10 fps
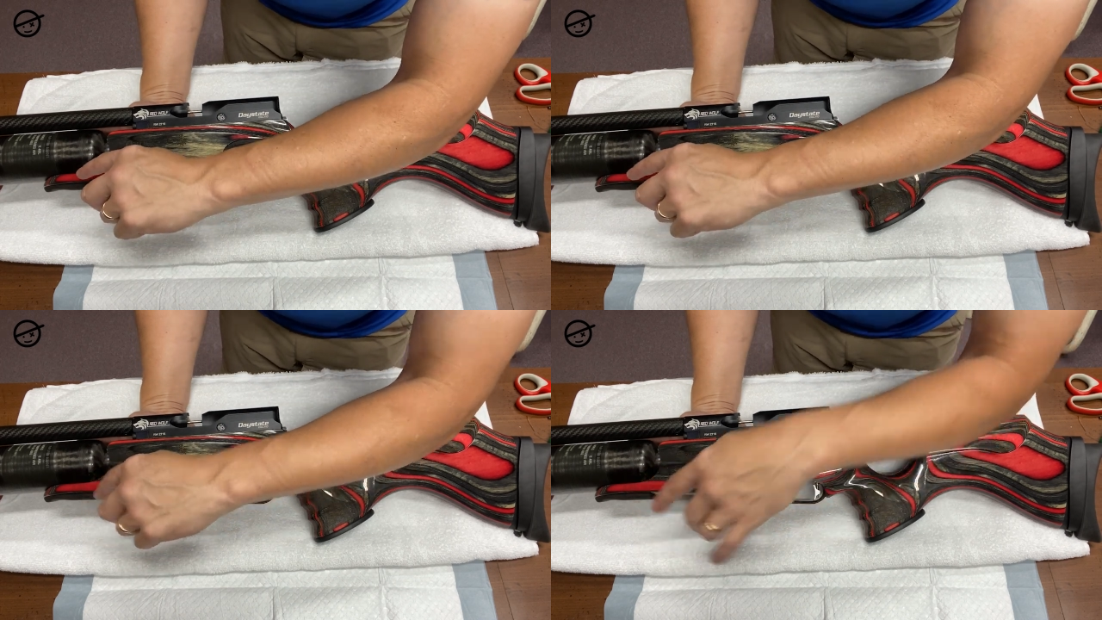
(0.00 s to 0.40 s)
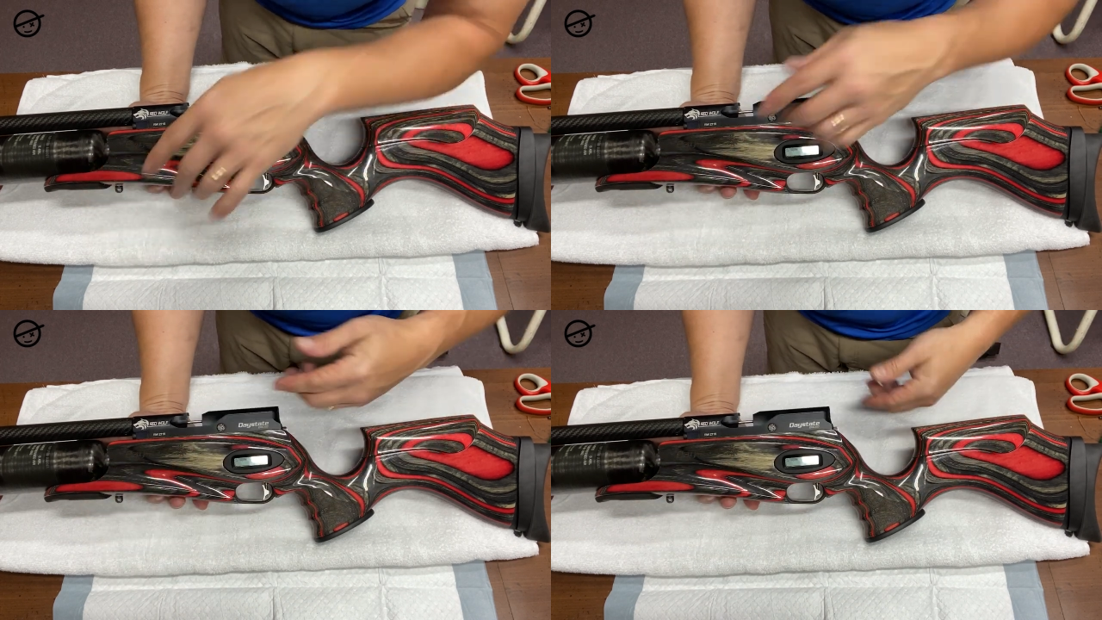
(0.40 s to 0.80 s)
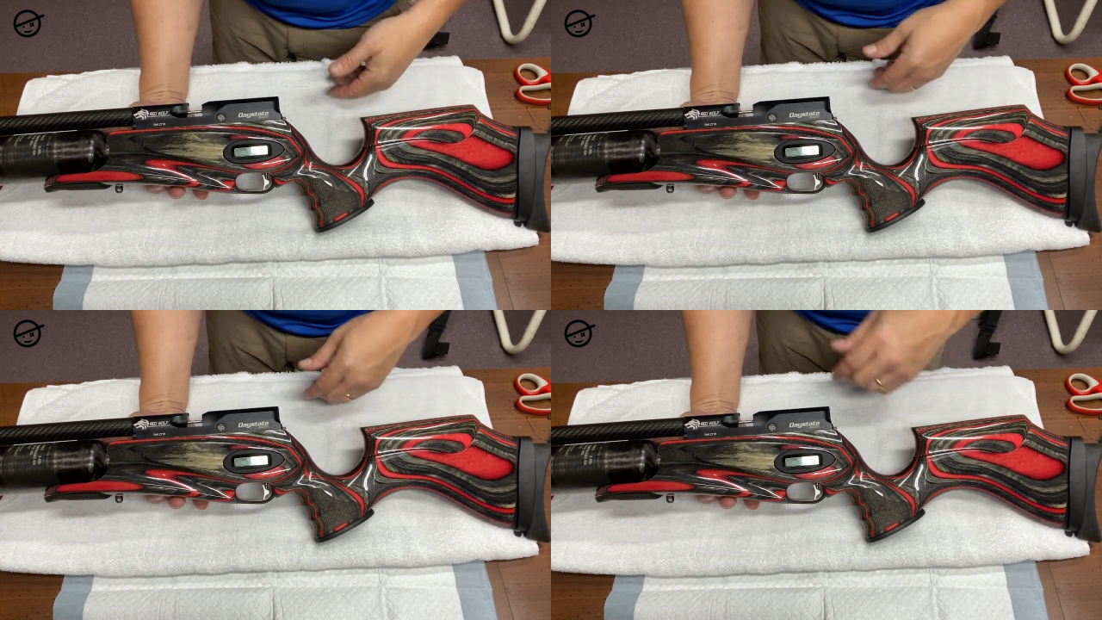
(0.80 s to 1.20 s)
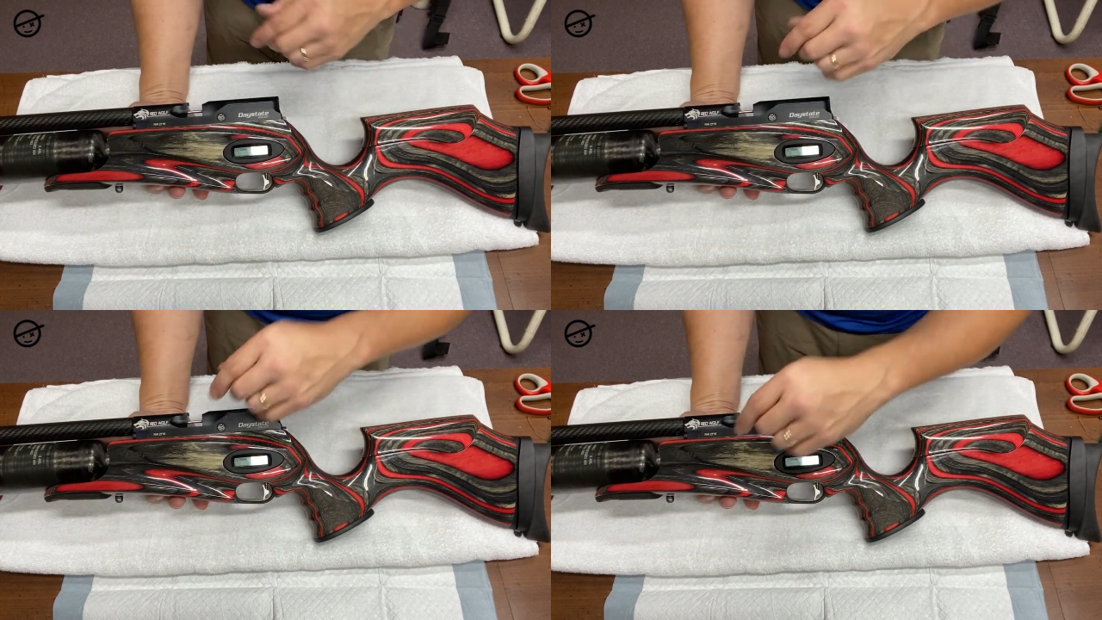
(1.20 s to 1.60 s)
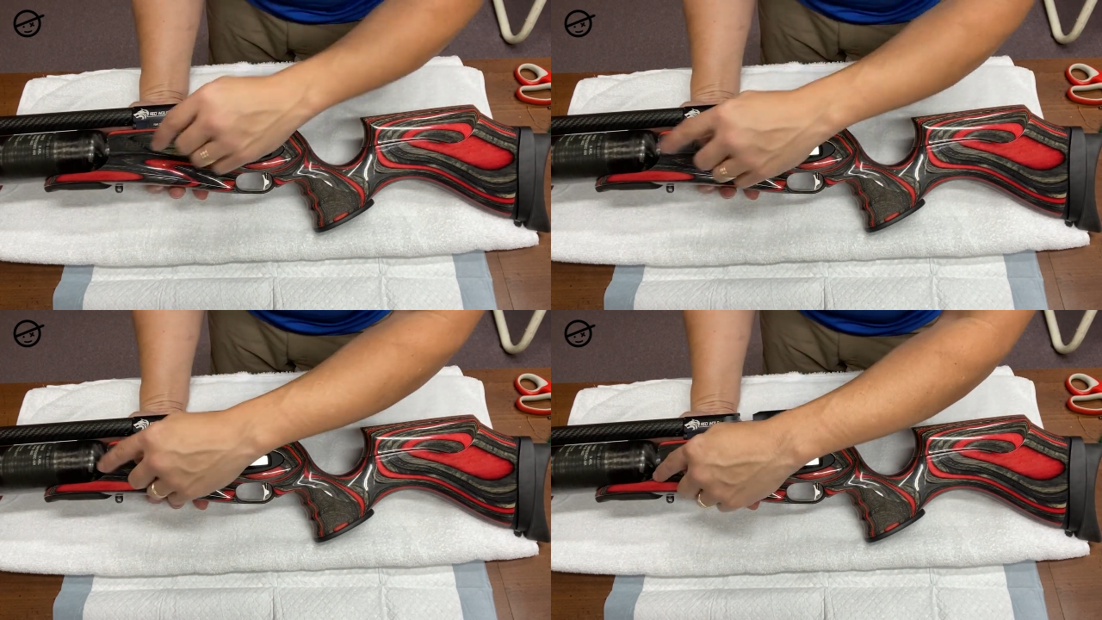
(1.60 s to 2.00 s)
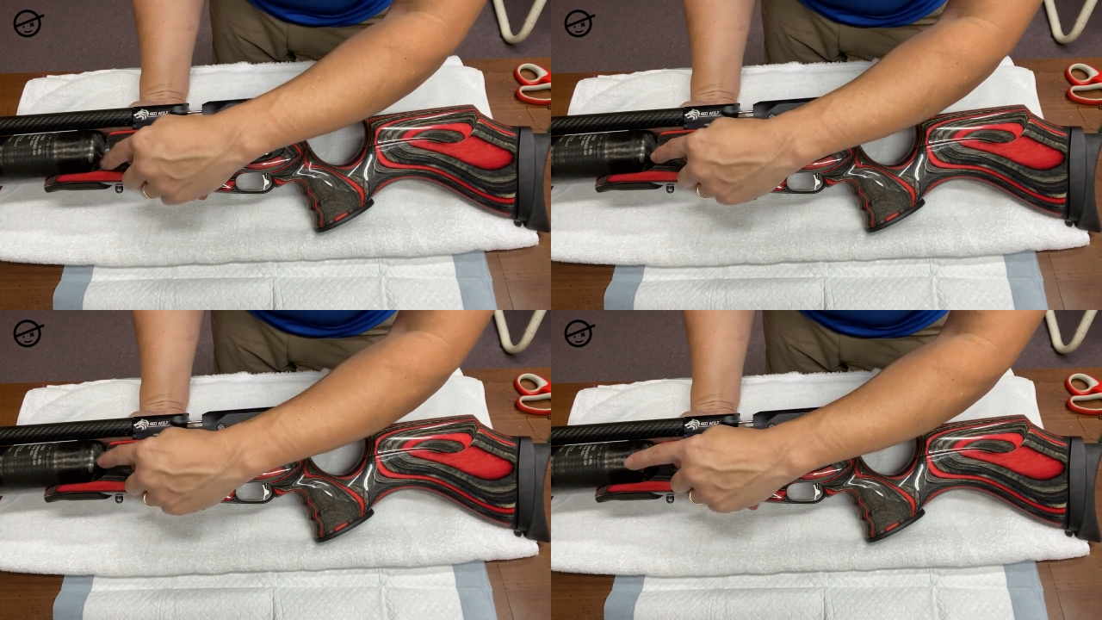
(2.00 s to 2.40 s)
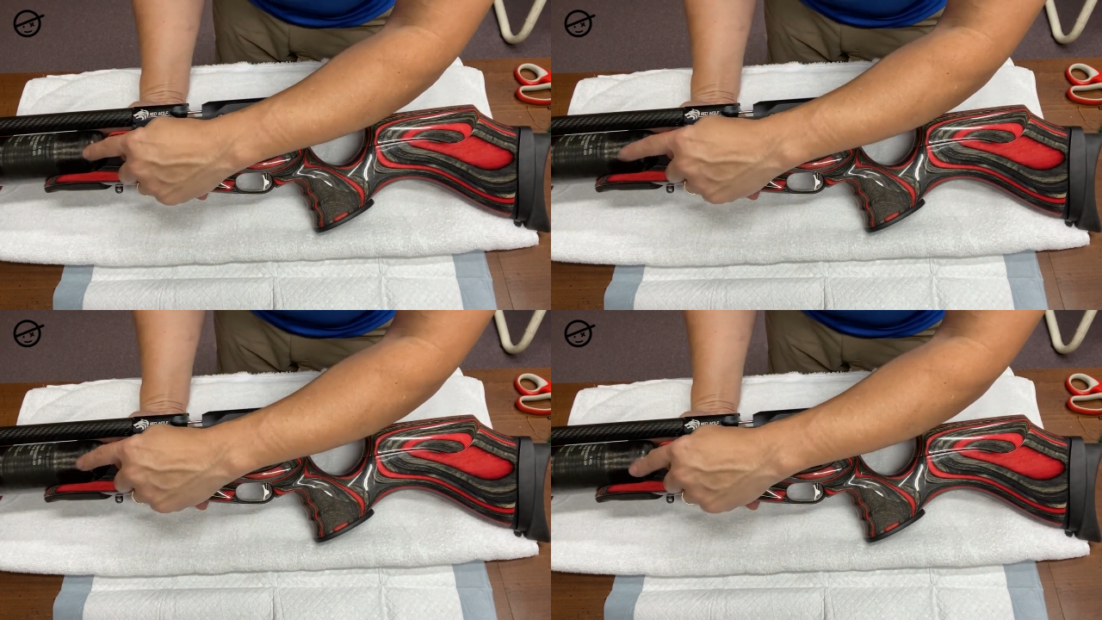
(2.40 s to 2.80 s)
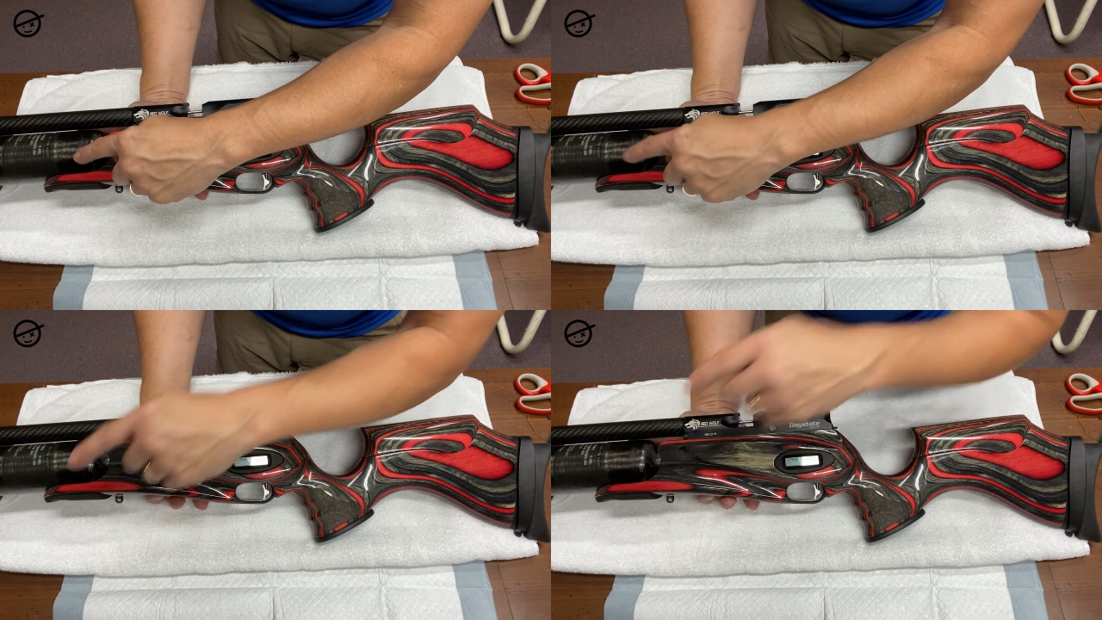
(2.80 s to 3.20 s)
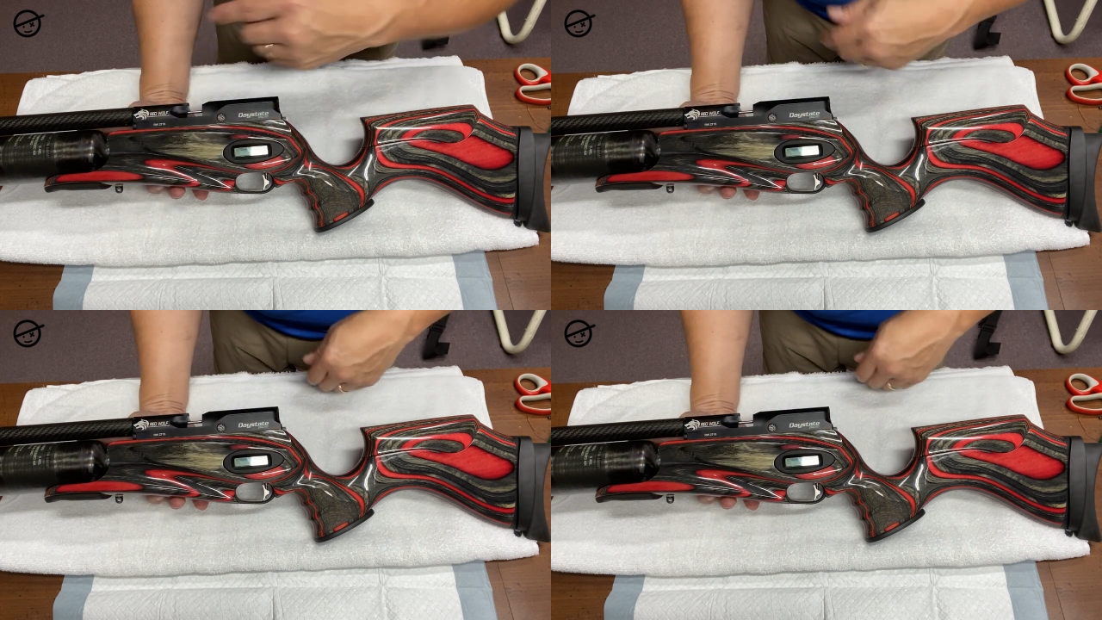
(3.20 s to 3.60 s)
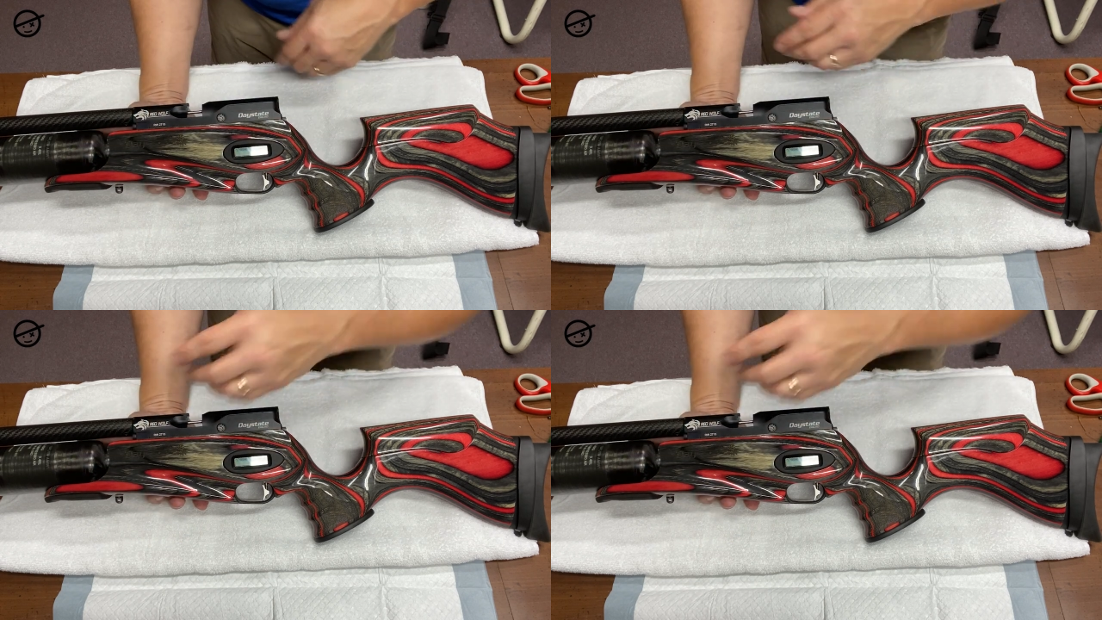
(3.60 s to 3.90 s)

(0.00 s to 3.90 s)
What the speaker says: (no speaker visible)